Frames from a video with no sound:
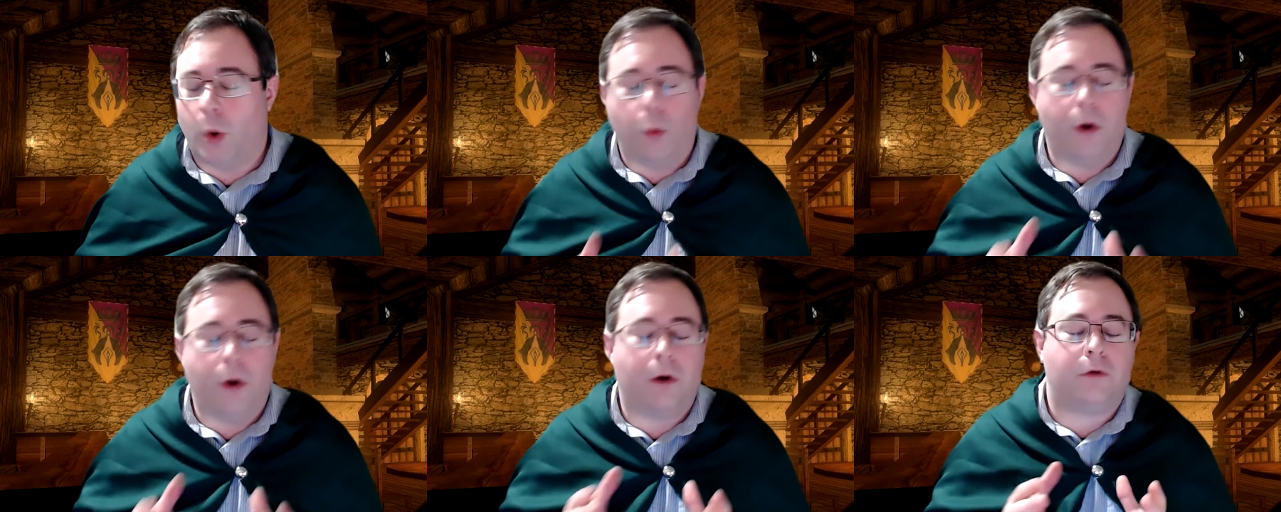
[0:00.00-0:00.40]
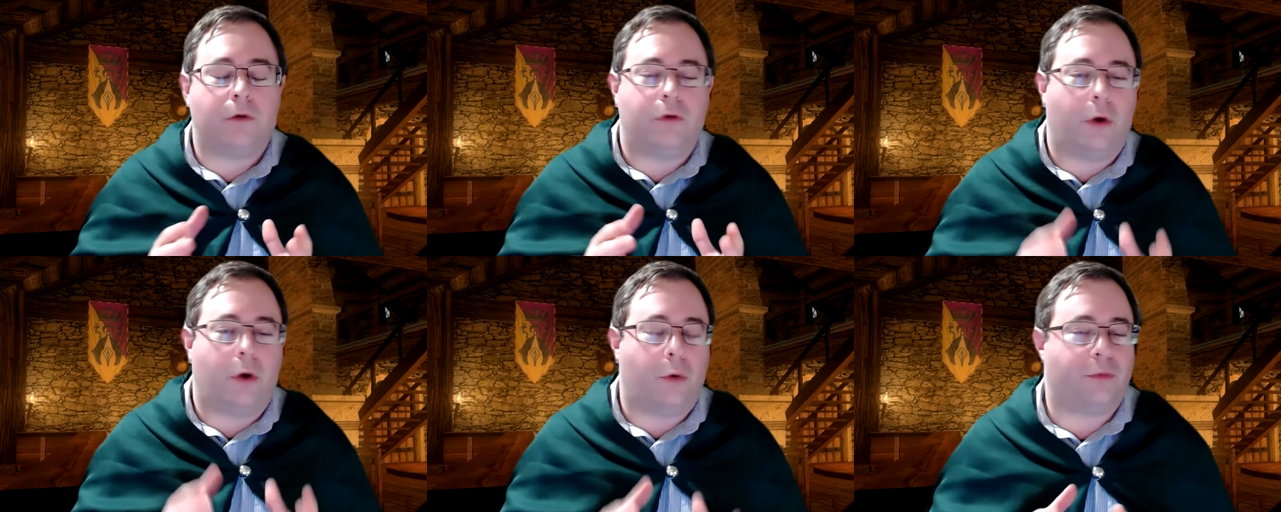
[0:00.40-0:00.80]
We're a
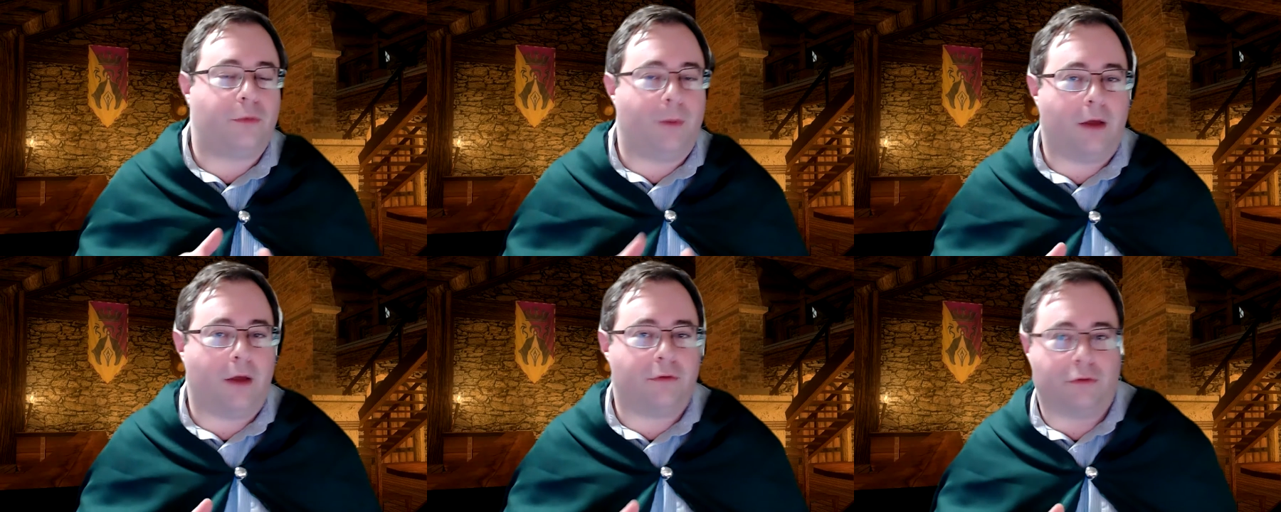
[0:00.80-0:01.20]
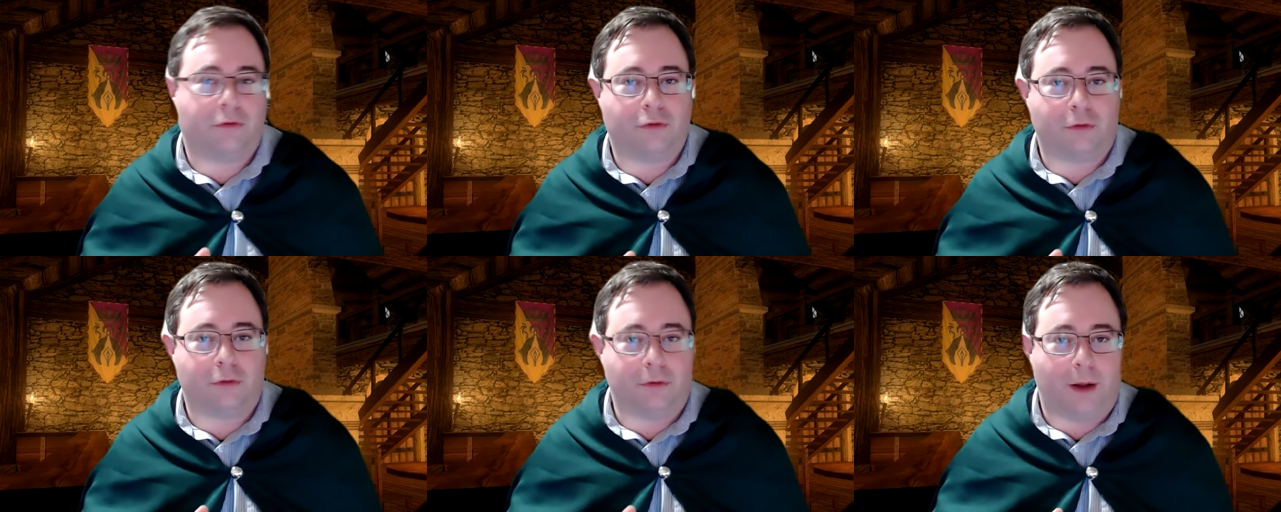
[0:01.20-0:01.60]

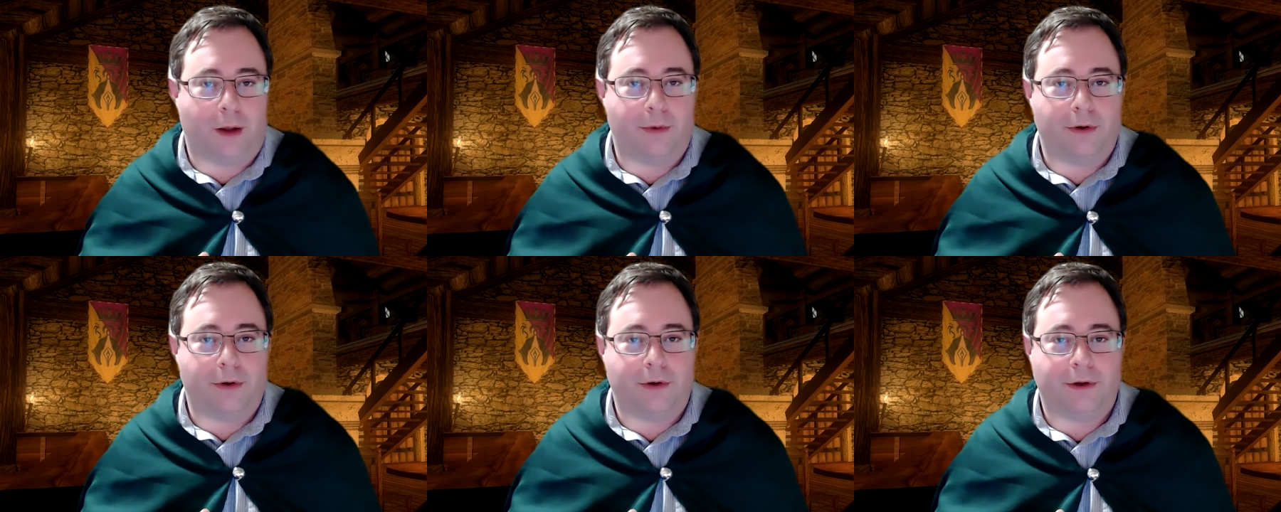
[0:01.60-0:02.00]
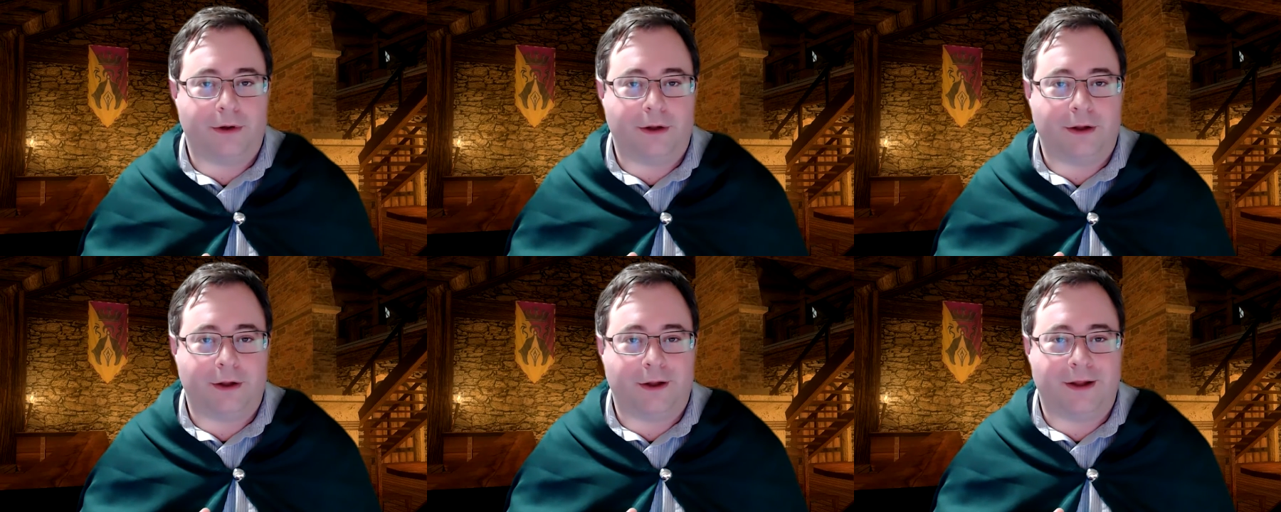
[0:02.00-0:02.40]
Toastmasters club
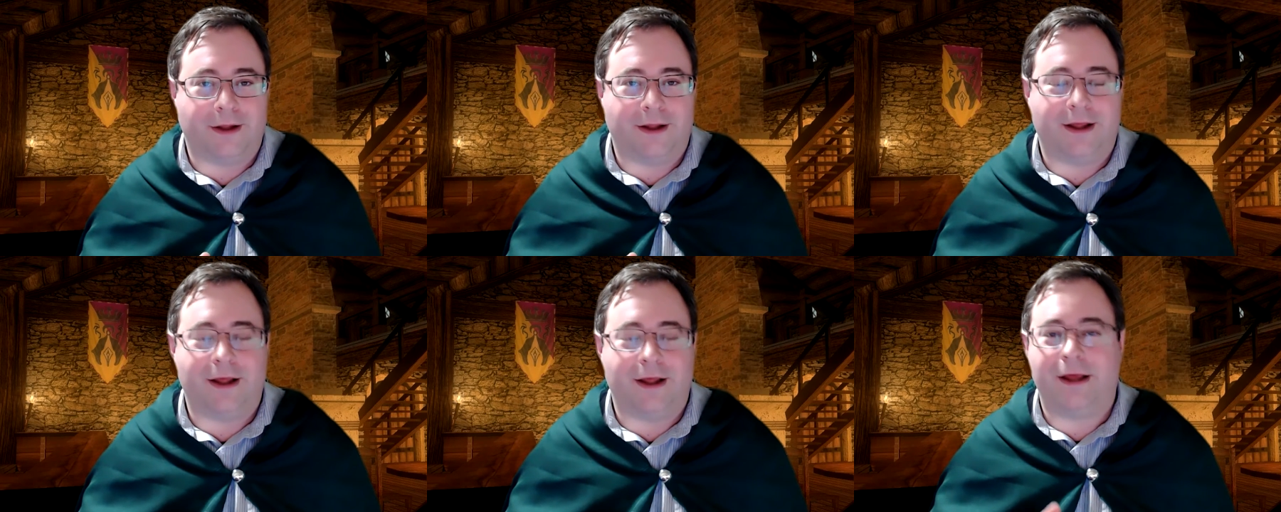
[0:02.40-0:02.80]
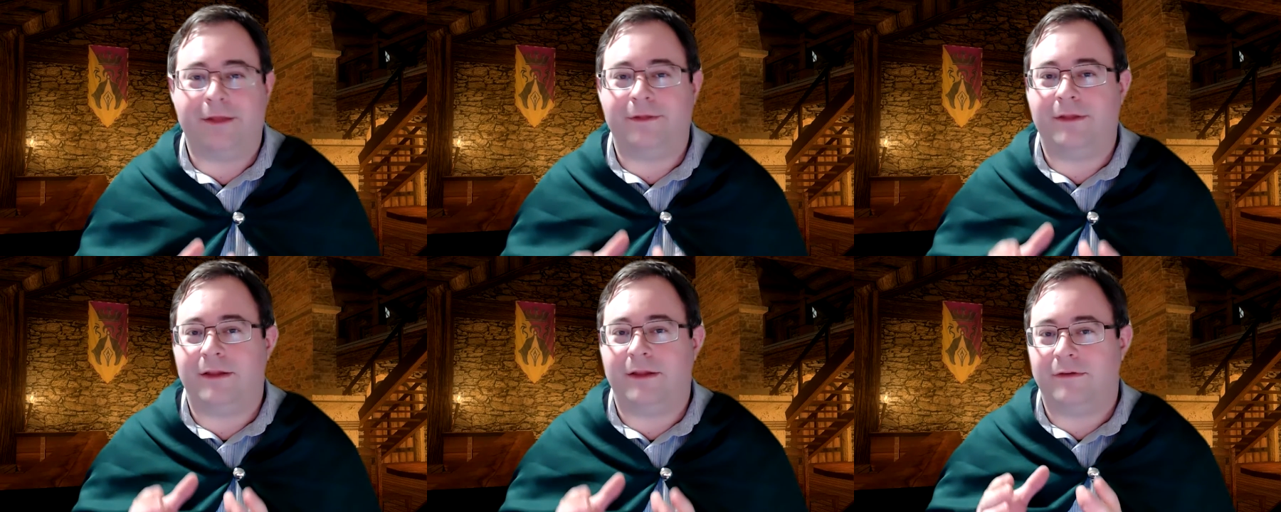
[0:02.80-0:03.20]

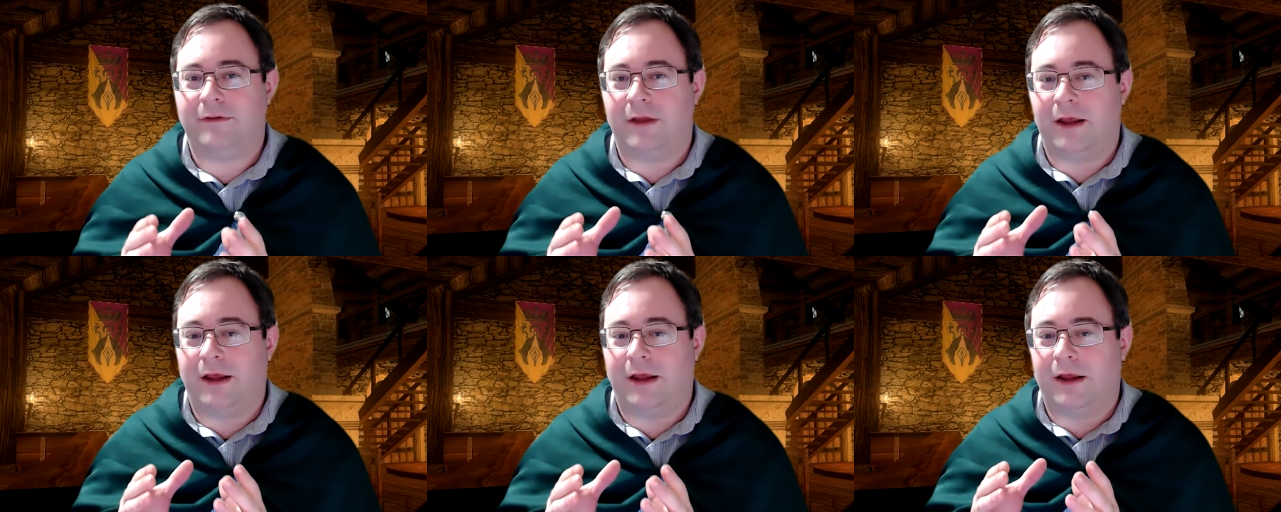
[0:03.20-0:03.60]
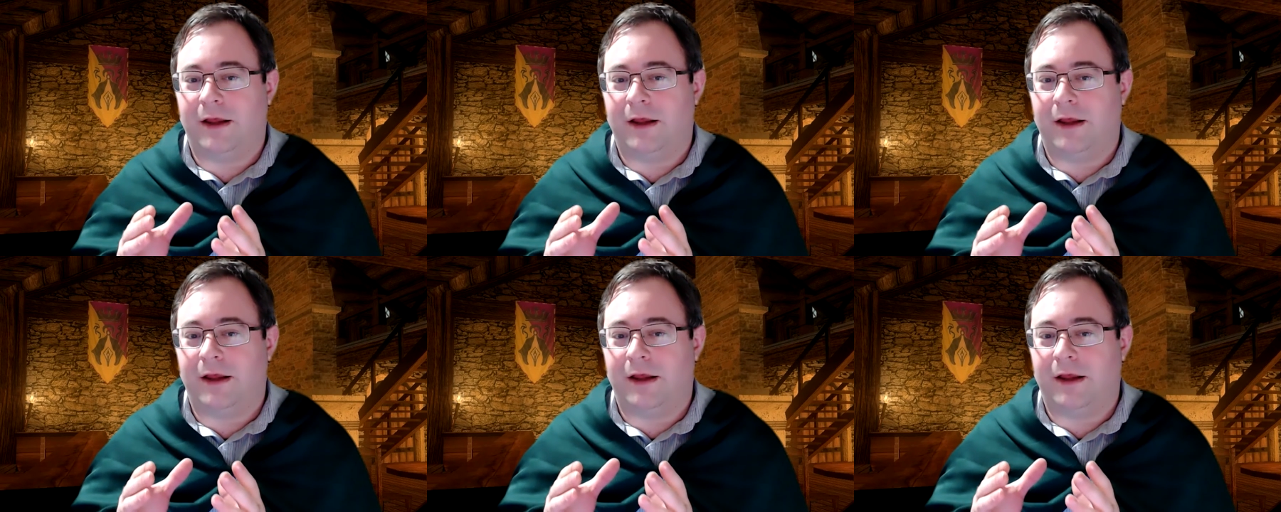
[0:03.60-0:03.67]
that's